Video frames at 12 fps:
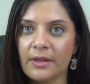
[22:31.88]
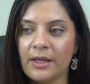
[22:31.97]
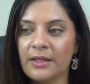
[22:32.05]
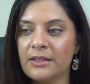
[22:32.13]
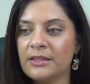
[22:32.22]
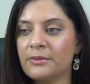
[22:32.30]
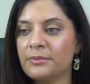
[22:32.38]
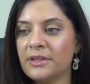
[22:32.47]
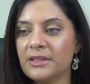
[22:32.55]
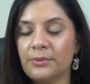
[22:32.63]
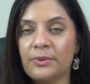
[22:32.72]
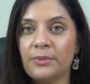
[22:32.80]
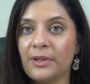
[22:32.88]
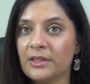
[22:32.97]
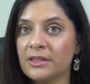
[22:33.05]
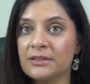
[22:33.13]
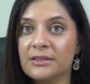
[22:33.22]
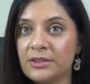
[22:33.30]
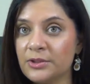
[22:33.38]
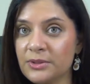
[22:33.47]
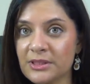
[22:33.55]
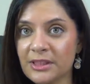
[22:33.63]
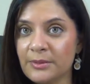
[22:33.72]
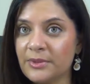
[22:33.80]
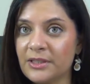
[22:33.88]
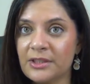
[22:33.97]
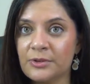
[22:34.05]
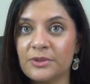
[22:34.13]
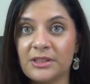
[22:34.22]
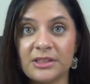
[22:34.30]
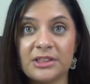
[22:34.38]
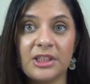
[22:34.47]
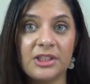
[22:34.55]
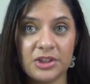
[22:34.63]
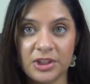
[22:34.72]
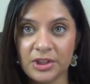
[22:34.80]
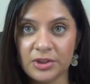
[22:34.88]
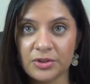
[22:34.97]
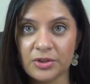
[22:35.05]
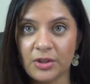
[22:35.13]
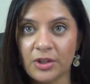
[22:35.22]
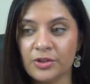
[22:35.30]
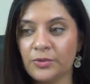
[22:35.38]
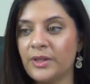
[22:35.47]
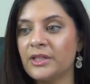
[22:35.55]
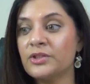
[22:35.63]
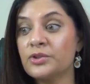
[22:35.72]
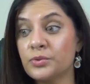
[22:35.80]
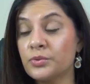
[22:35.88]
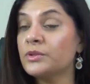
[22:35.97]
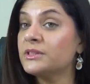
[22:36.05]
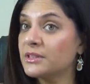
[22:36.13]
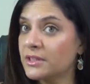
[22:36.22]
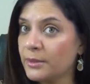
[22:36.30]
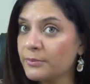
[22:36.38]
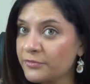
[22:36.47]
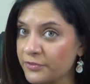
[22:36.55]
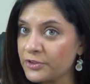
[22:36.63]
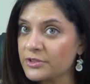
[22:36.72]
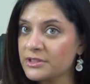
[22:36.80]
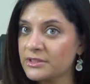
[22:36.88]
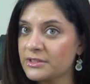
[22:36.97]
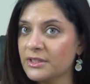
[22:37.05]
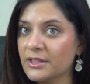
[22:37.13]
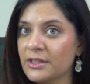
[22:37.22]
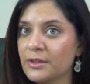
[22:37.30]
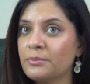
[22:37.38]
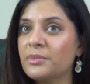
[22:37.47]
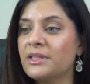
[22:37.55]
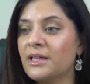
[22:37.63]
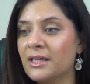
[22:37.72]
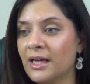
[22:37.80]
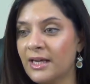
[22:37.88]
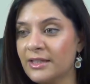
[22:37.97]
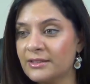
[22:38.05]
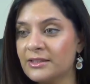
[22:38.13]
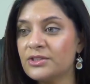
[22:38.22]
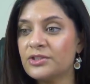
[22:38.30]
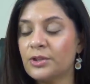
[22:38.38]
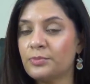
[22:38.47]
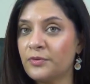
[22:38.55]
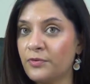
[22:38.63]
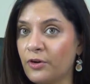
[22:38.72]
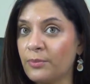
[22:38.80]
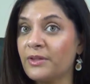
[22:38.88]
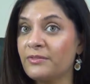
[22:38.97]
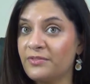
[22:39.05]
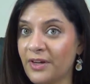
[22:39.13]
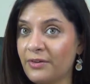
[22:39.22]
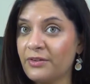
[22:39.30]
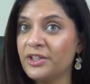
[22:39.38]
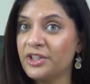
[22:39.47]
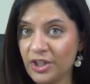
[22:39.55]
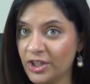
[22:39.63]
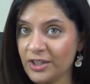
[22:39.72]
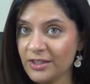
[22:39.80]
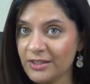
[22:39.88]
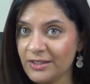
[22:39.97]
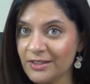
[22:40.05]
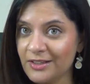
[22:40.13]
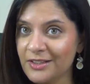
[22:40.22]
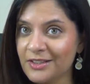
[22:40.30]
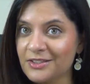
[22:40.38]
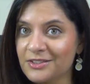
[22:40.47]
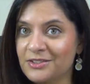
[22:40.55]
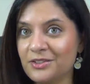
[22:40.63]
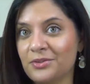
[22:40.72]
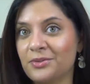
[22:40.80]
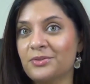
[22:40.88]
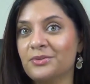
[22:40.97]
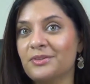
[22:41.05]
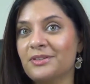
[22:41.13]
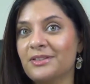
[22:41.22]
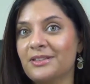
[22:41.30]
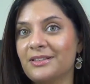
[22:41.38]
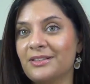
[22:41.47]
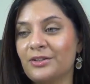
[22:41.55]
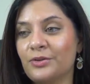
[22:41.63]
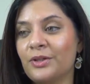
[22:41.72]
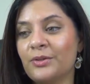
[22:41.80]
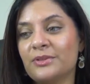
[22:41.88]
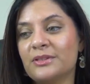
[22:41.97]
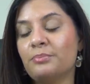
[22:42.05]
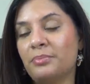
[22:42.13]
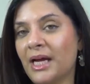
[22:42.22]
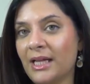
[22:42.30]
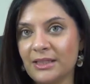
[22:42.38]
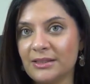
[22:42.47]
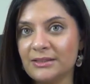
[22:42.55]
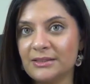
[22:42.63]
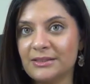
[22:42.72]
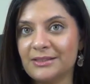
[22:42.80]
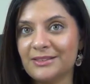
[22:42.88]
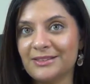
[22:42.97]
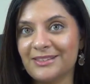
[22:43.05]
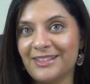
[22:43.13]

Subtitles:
And it didn't mean that we went continuously, because we did change teachers along the way, and school did come first. But then I did start performing very young, so it was a balance.